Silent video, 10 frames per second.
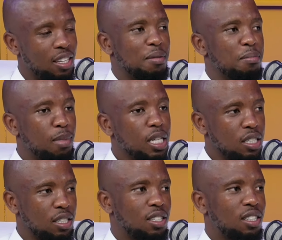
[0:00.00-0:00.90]
money.
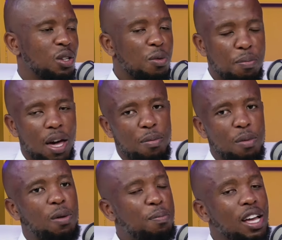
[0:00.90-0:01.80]
Mm. You pay. Mm.
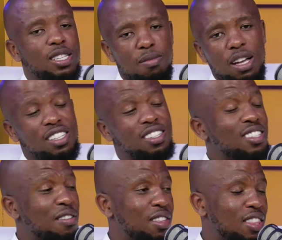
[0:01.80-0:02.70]
People pay as much as
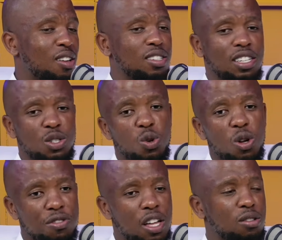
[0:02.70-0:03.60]
7,000,
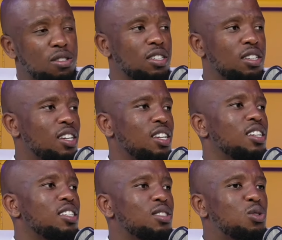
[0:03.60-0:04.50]
12,000. Mm.
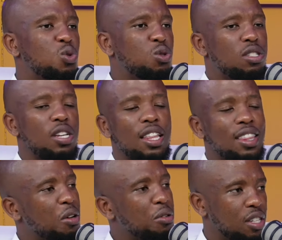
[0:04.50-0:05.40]

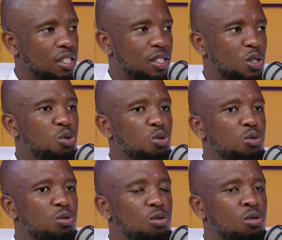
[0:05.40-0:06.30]
10,000 to,
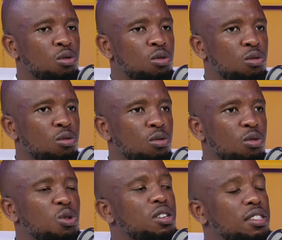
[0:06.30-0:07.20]
to, to,
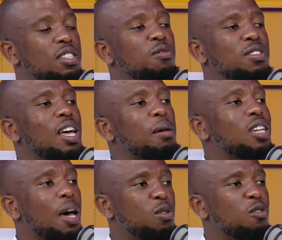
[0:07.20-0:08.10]
to receive some
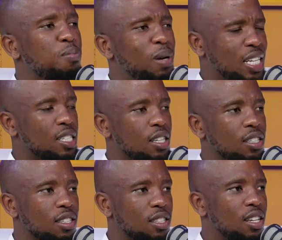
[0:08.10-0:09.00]
types of
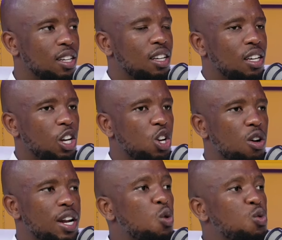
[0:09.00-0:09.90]
blessings. Ish. You know,
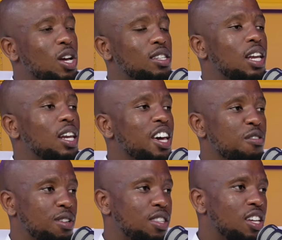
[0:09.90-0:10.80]
now we are selling
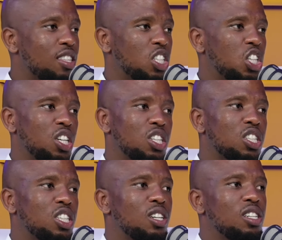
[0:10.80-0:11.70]
everything in the church.
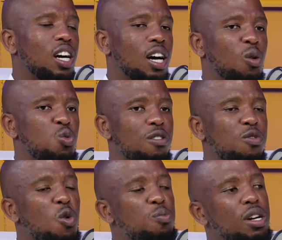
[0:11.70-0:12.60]
Uh, we have
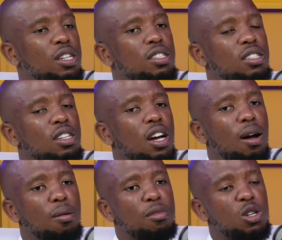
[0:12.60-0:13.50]
opened
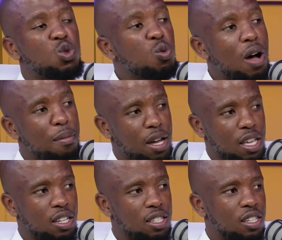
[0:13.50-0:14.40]
um, a
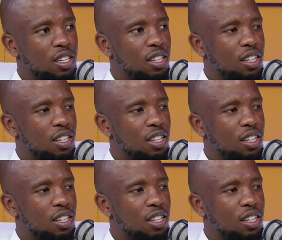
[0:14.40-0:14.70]
supermarket mm. in